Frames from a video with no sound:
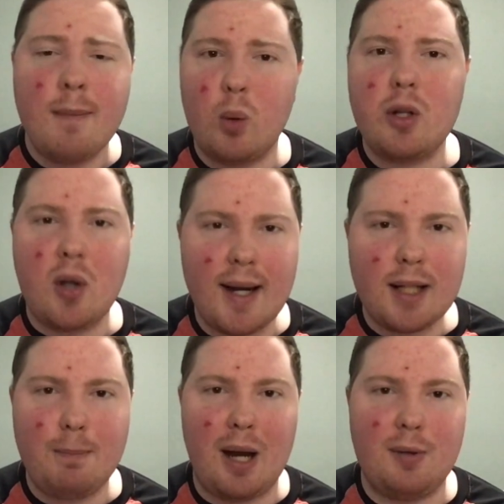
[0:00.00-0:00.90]
But when trying to
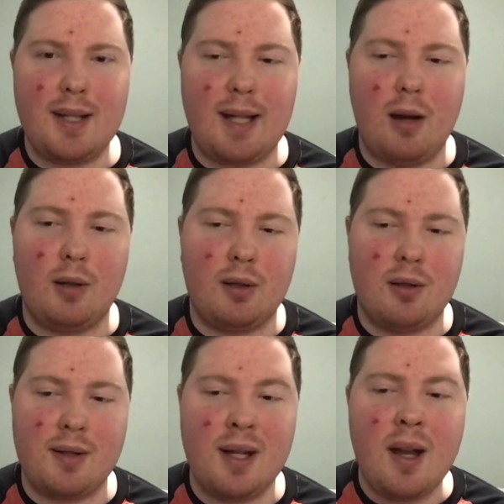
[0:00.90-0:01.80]
compare these
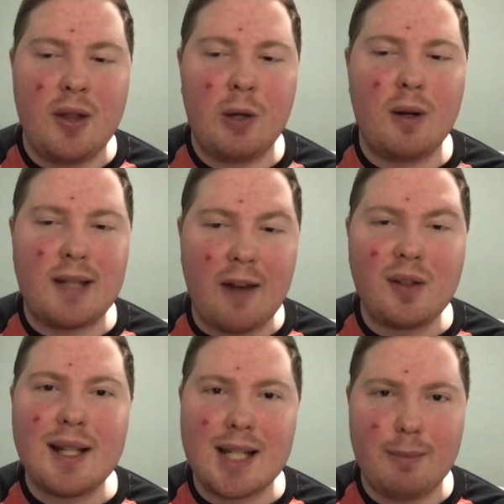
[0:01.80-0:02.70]
characters, there are
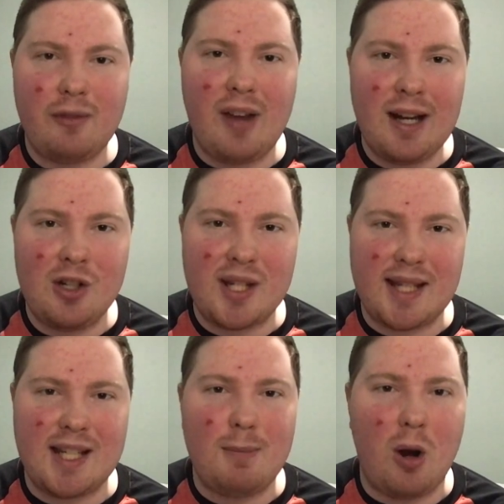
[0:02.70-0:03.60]
definitely some advantages that
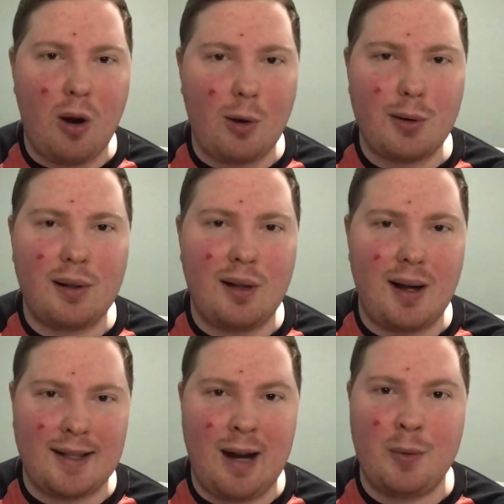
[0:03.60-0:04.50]
seem harder to
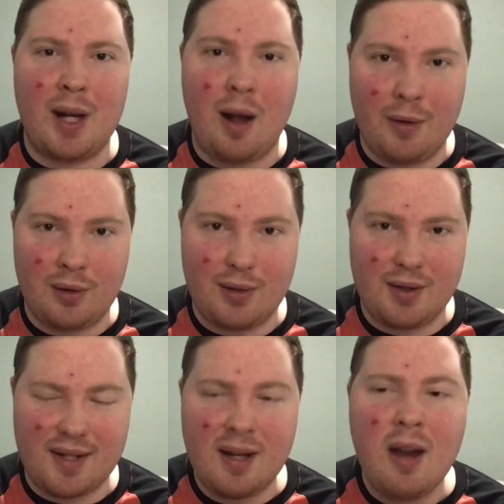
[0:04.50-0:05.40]
lock down than
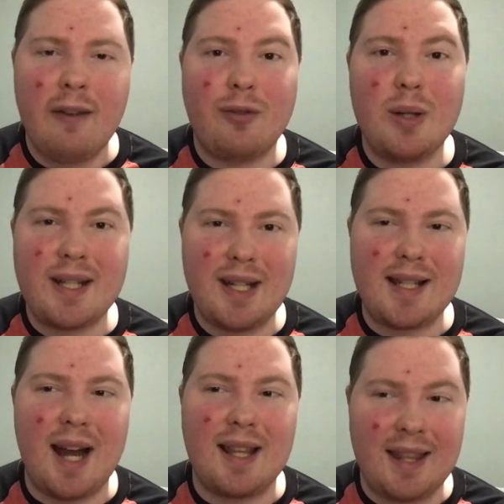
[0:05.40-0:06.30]
others. For instance,
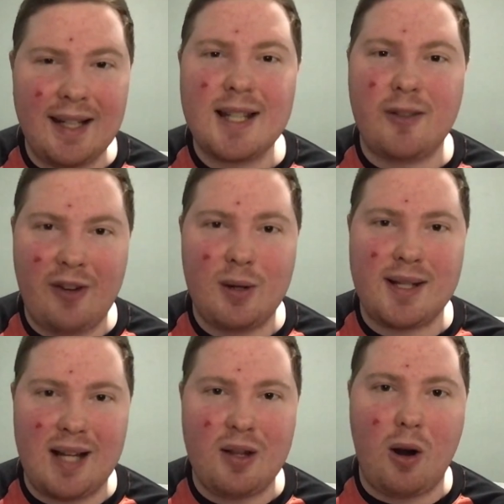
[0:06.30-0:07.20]
I think it's fair to
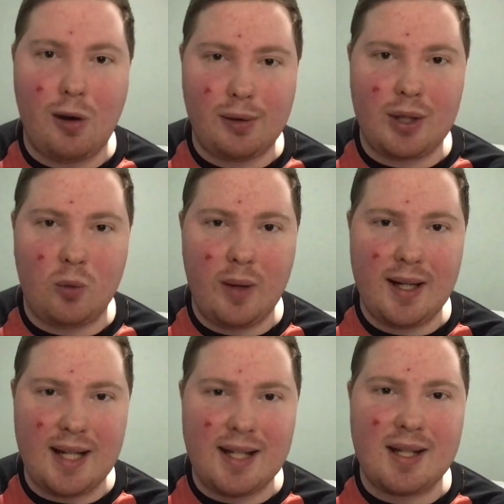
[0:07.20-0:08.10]
say that Harley Quinn
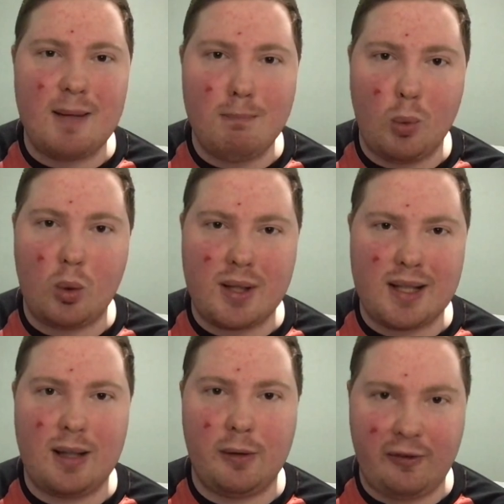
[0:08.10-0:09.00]
is the more
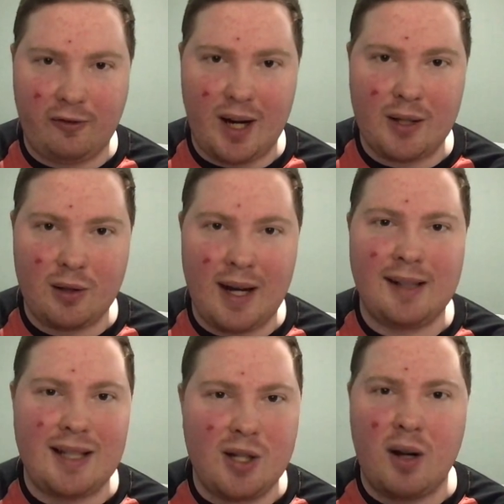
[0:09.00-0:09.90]
skilled fighter, at
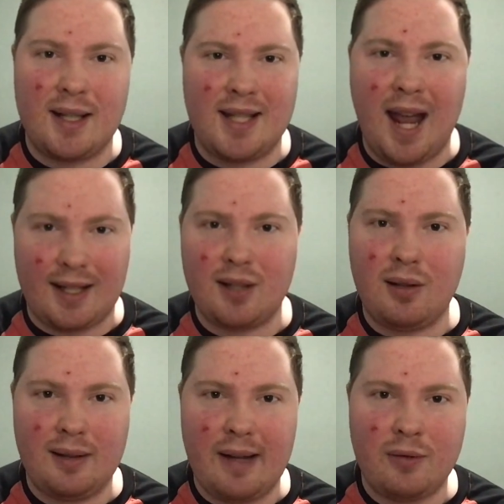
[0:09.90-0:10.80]
least on a
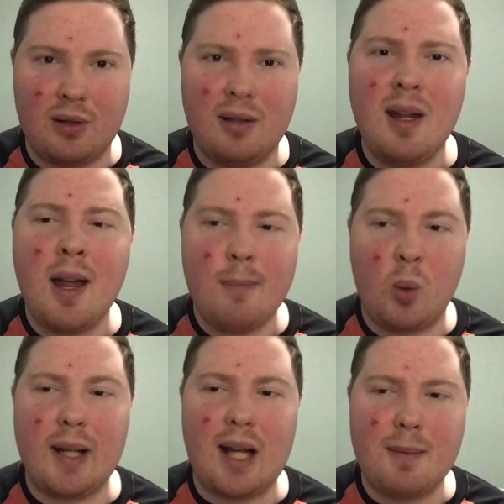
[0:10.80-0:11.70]
technical level, but
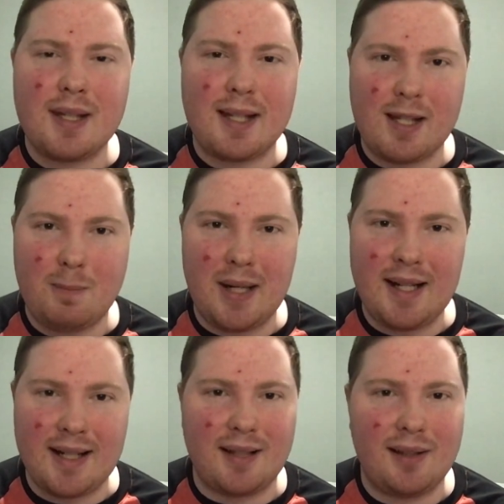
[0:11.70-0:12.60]
when it comes to speed,
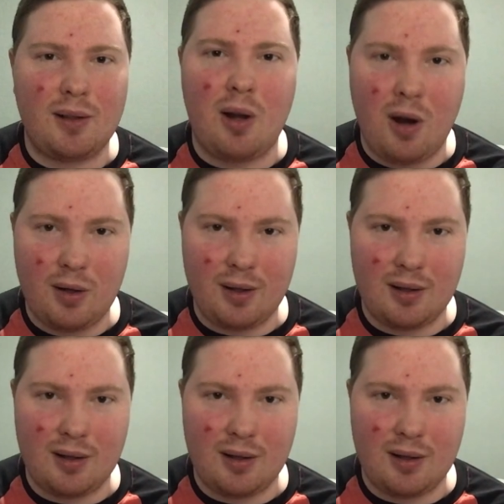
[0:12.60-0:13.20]
it's a little harder